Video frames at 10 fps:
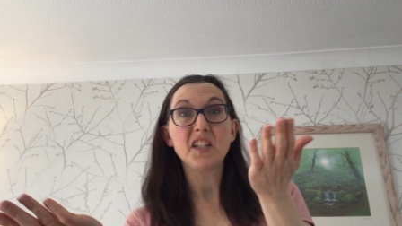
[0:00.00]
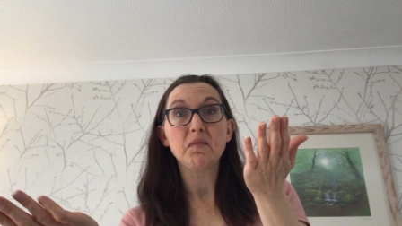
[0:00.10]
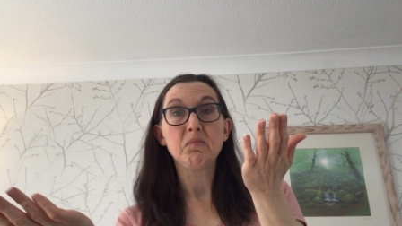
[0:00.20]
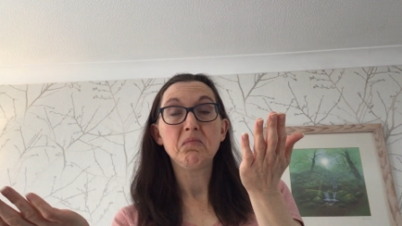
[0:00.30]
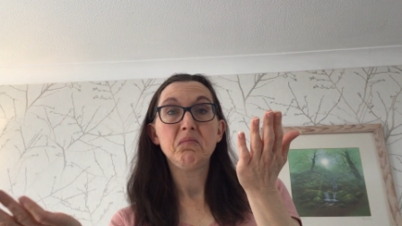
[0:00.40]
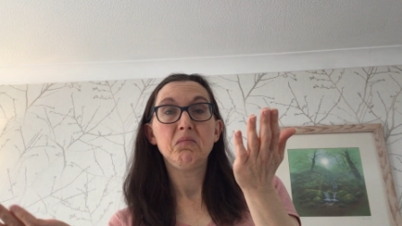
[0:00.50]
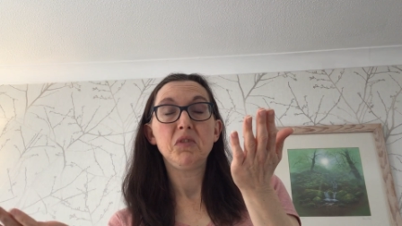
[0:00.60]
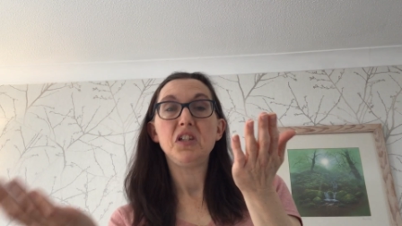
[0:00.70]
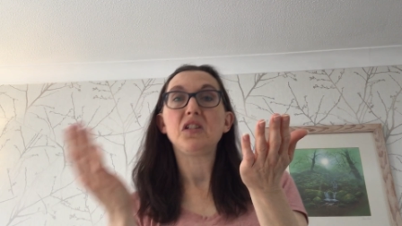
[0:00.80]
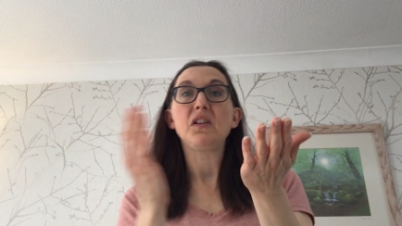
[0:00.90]

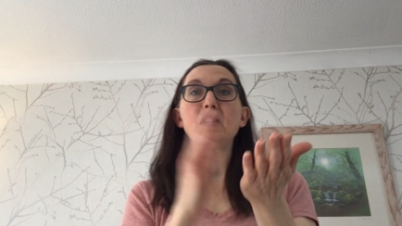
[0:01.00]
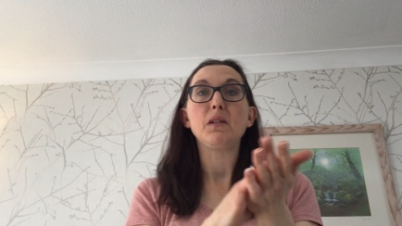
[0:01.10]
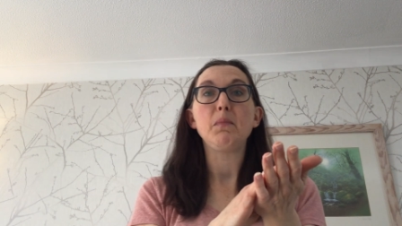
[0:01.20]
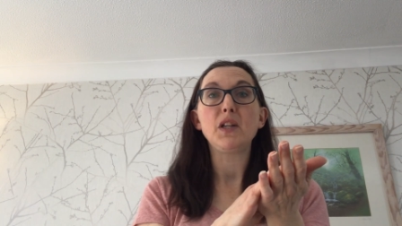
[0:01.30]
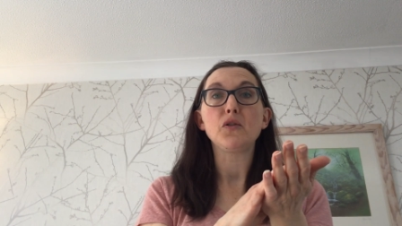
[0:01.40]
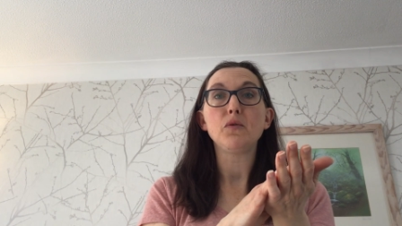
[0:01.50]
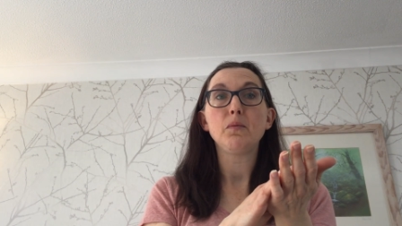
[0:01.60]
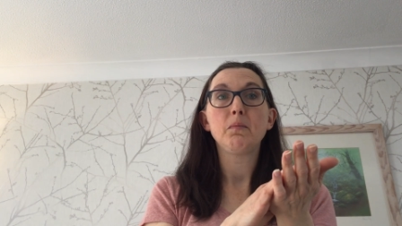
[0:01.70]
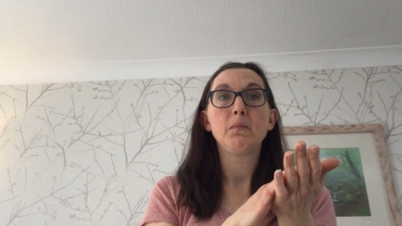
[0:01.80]
Do you start at the middle?